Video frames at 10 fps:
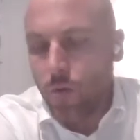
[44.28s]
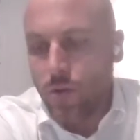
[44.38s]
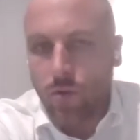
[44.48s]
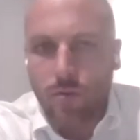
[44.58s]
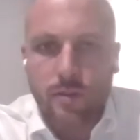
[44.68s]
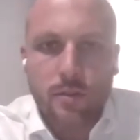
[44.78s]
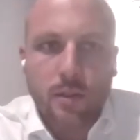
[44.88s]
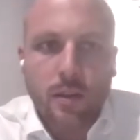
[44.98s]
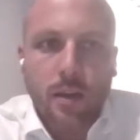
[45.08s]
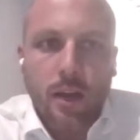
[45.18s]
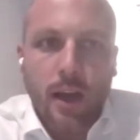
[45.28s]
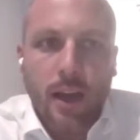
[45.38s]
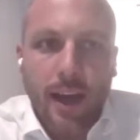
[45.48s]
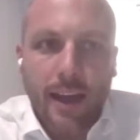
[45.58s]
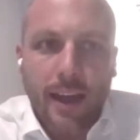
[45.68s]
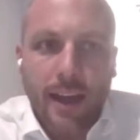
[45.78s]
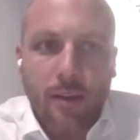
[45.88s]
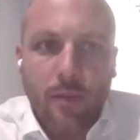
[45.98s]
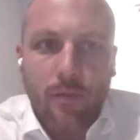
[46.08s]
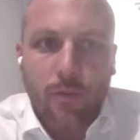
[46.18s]
resource at
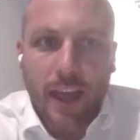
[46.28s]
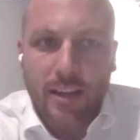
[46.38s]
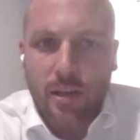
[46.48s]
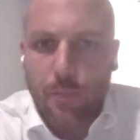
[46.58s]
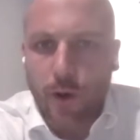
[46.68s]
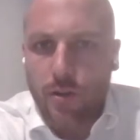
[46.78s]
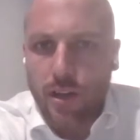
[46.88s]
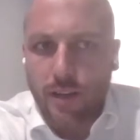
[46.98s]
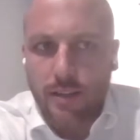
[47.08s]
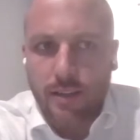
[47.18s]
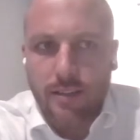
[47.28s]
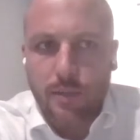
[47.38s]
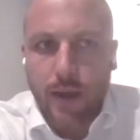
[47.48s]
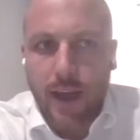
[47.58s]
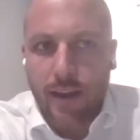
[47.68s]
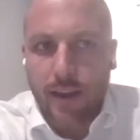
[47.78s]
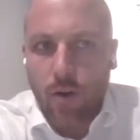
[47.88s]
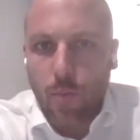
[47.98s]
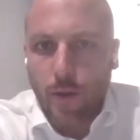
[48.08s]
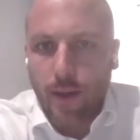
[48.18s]
our flagship project in Spain, the
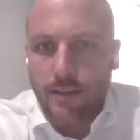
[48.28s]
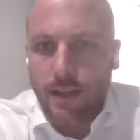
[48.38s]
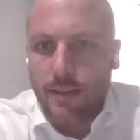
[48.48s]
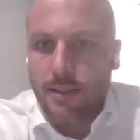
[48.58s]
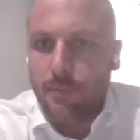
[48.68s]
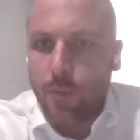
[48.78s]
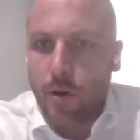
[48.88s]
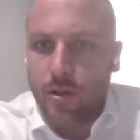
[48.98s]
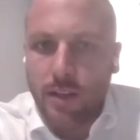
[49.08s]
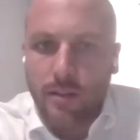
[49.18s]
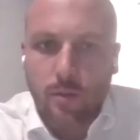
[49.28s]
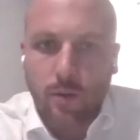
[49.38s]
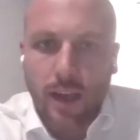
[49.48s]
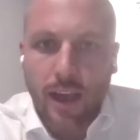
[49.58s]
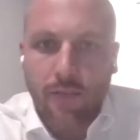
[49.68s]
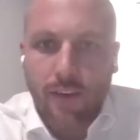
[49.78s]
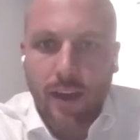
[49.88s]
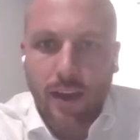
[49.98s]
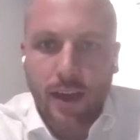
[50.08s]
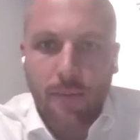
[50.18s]
Oropesa Tin Project. We have
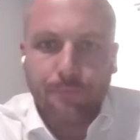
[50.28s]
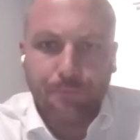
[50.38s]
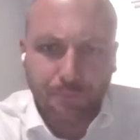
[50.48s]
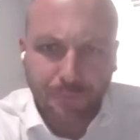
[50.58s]
a,